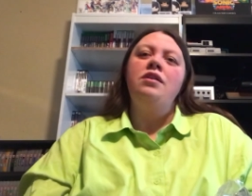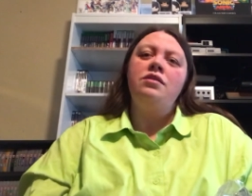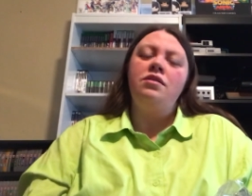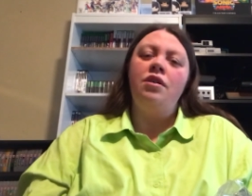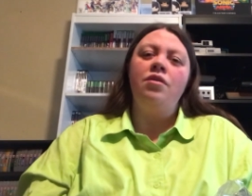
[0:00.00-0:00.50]

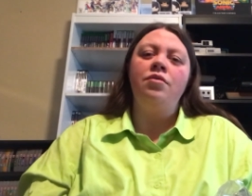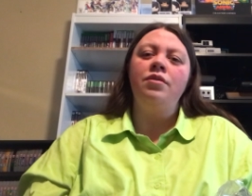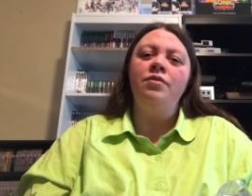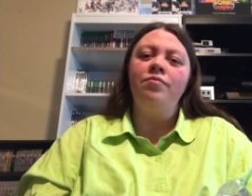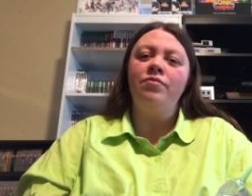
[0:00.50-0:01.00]
So
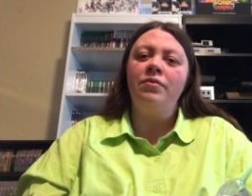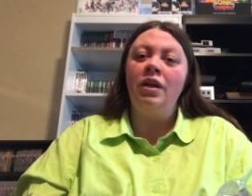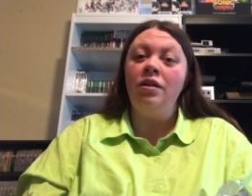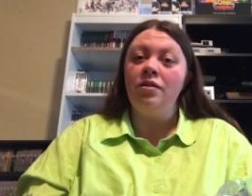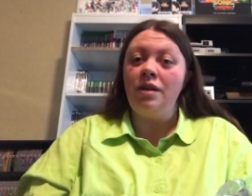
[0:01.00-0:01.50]
I
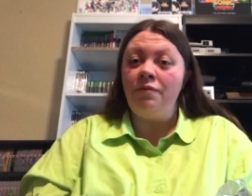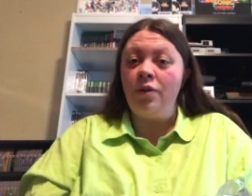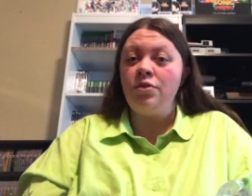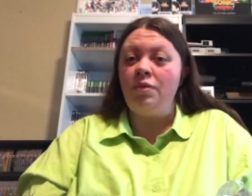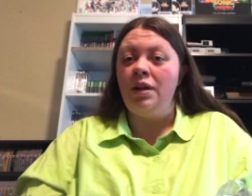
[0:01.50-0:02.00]
know that
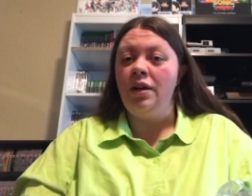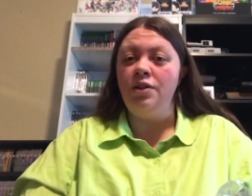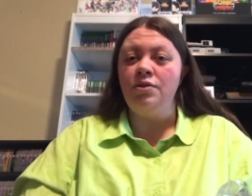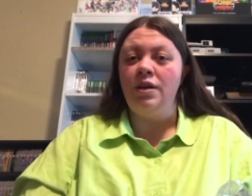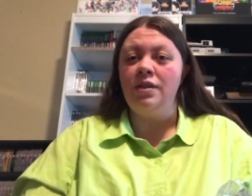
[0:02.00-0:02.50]
first
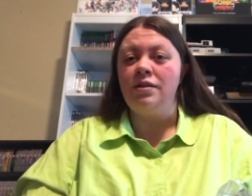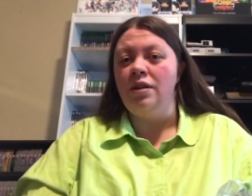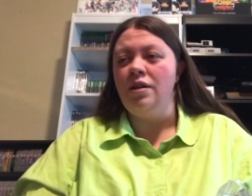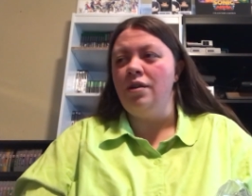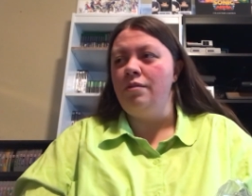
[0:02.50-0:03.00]
100 is
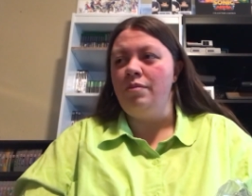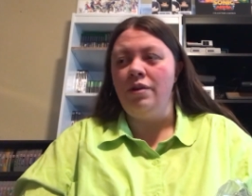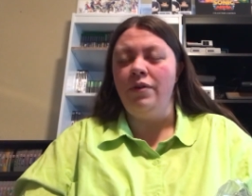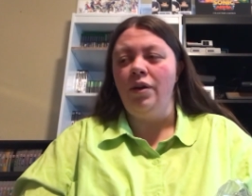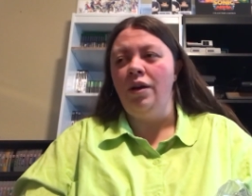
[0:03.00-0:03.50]
going to
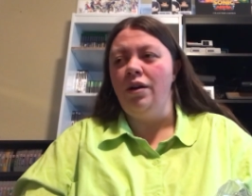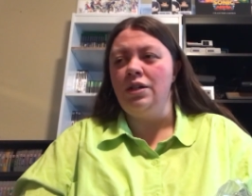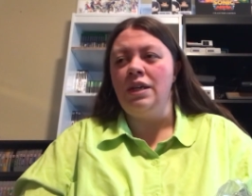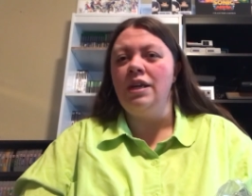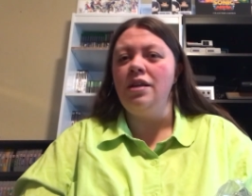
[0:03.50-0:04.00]
be very
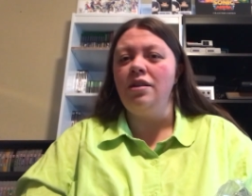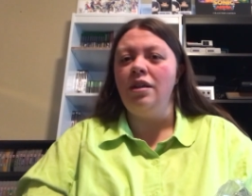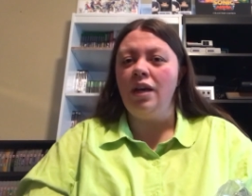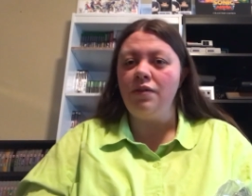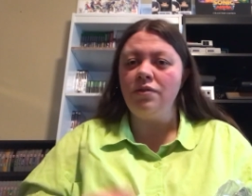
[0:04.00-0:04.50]
hard to hit.
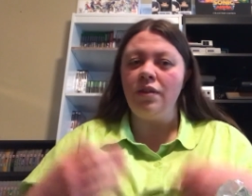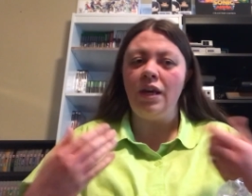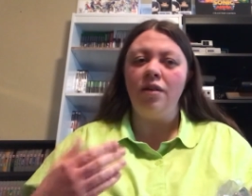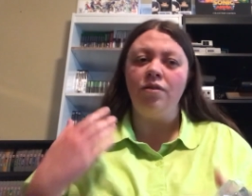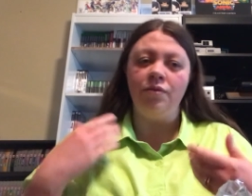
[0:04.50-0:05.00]
And after
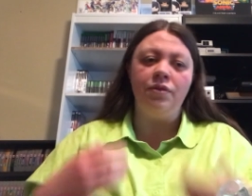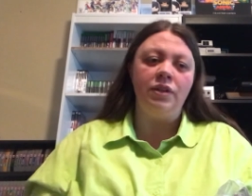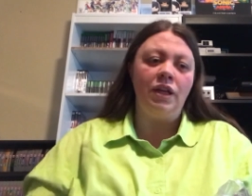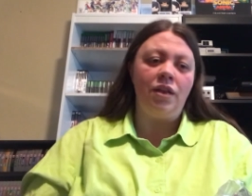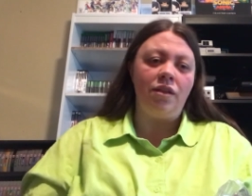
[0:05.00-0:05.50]
that,
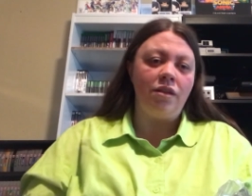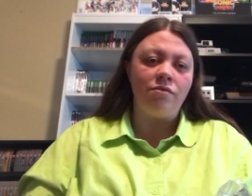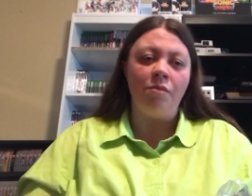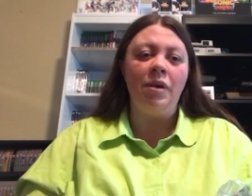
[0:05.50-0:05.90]
hopefully things will